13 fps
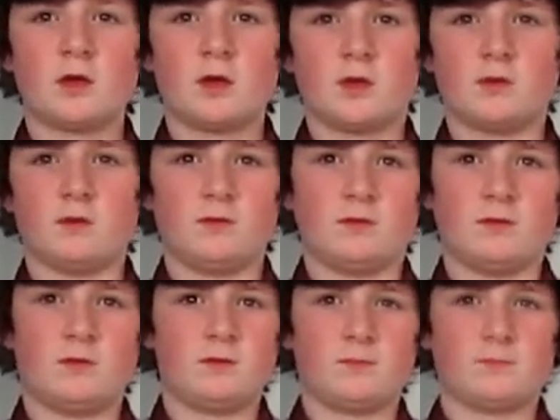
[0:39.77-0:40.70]

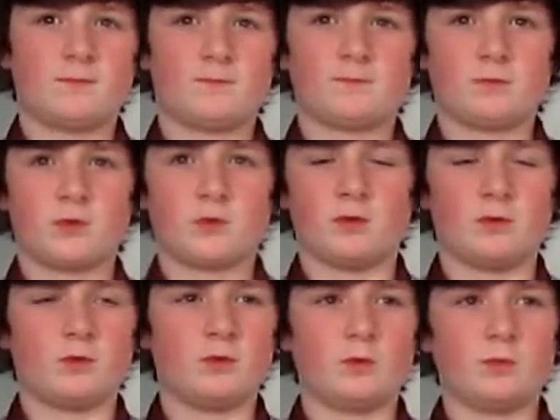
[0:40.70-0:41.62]
and
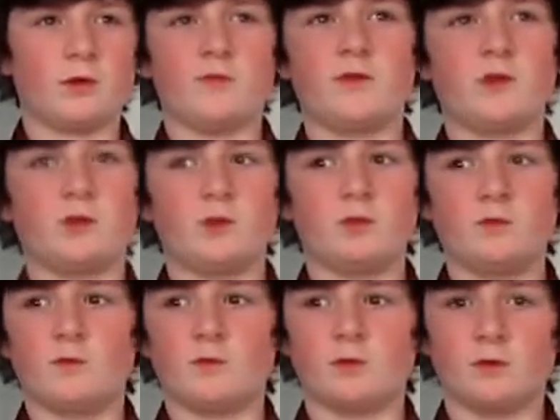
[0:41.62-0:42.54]
um, all my videos
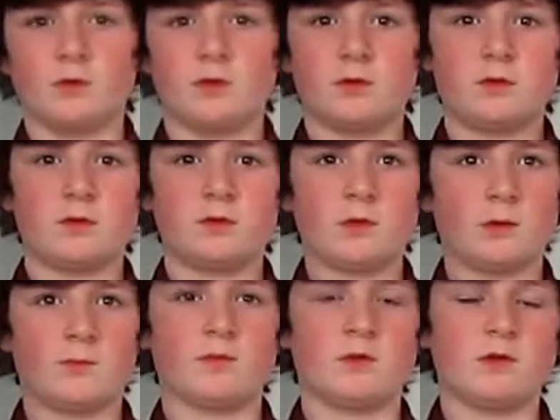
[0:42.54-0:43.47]
for
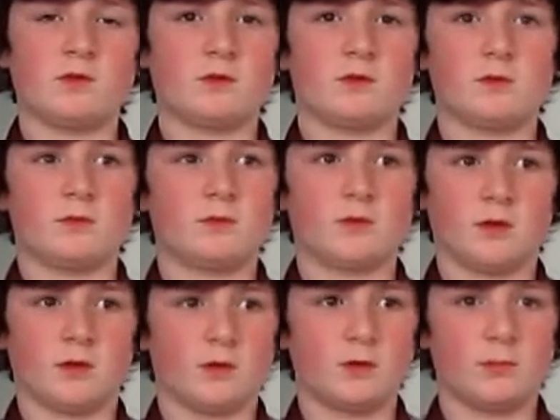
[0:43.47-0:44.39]
some reason, it's
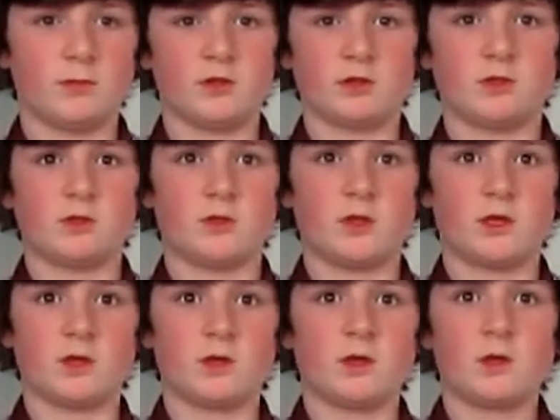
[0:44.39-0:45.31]
like competition
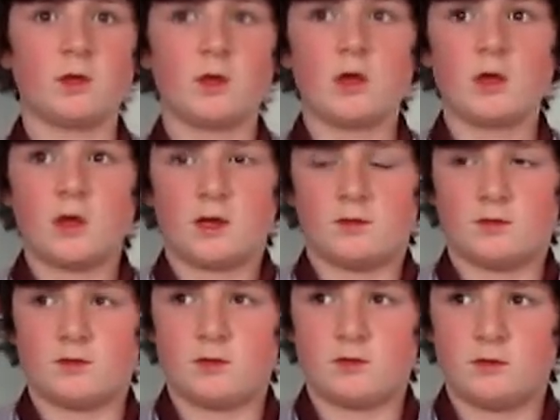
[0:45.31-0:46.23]
thing
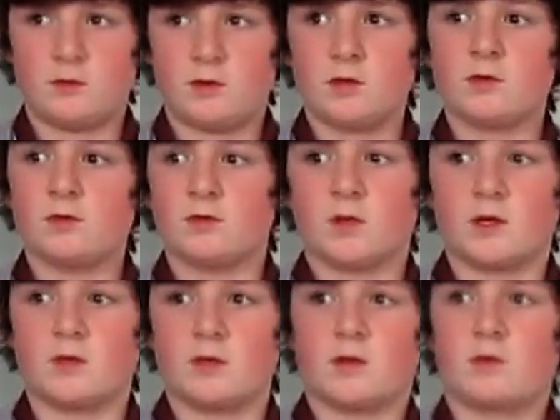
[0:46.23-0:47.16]
and then you guys are
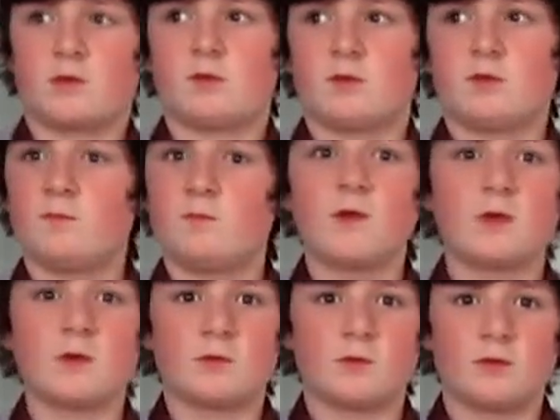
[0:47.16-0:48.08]
like saying oh good
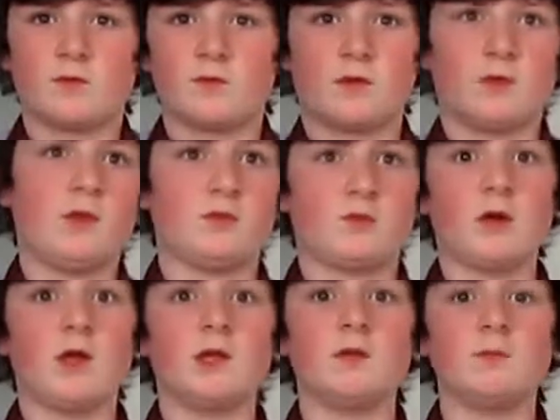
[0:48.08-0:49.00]
video and stuff and that's
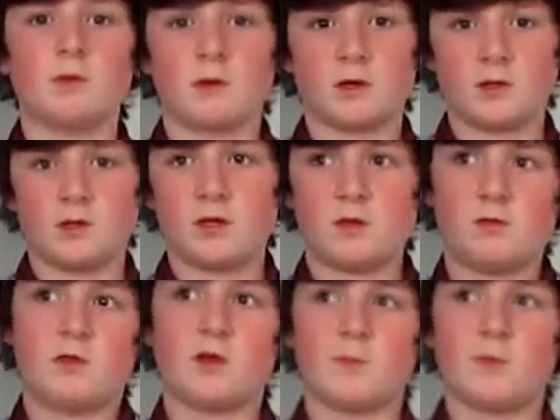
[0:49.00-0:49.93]
great but I need
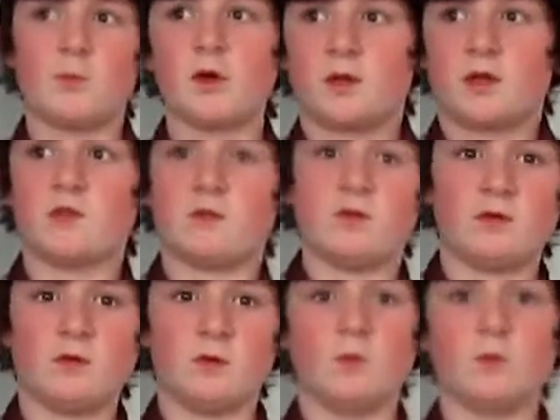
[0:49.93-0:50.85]
to tell me what I need to
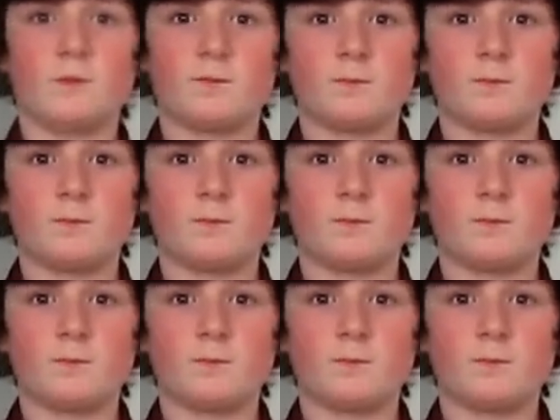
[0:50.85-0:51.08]
do